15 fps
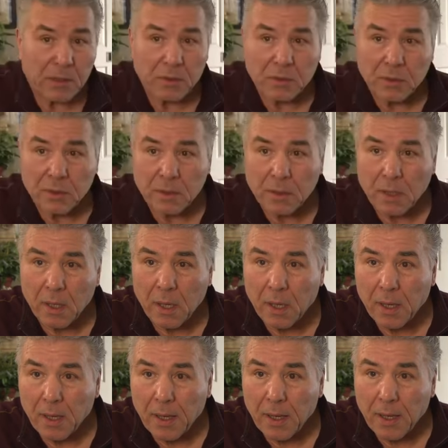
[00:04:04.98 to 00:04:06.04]
couldn't
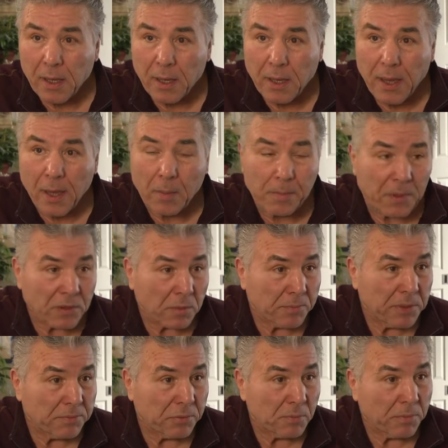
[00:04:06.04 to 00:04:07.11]
help other
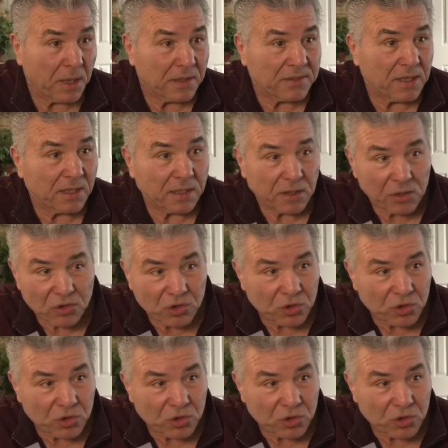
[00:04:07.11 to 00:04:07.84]
people by telling the